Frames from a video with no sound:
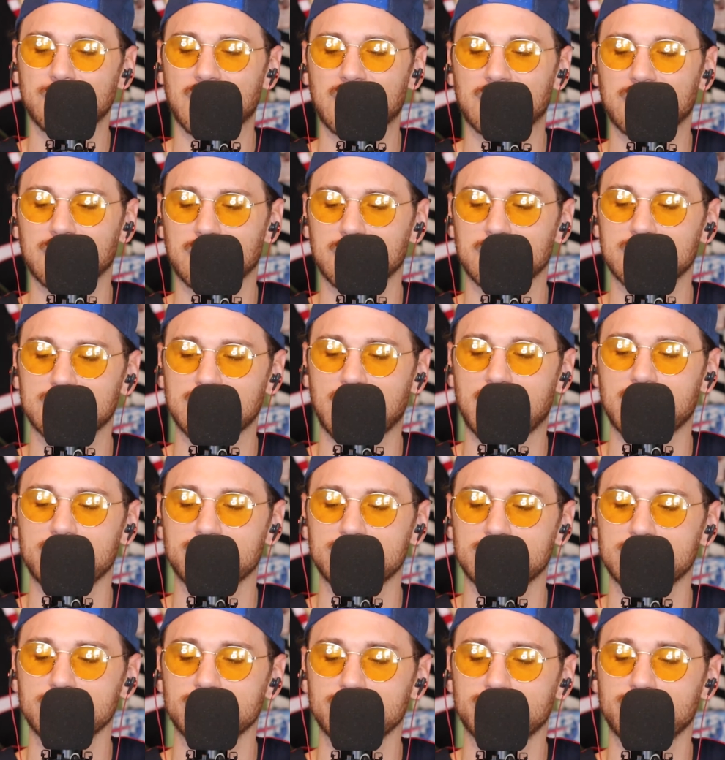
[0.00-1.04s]
Not going to
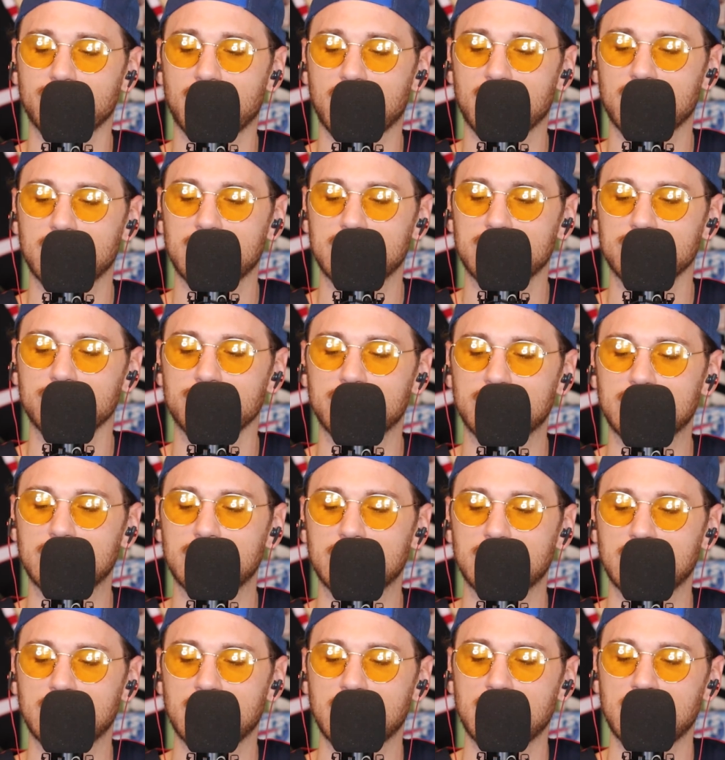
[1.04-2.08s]
dive too far into
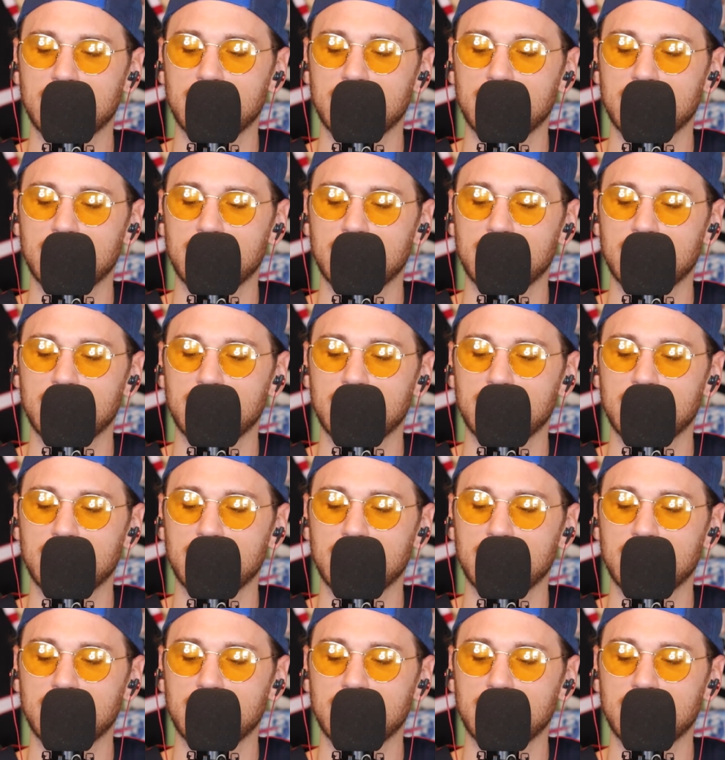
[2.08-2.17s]
it.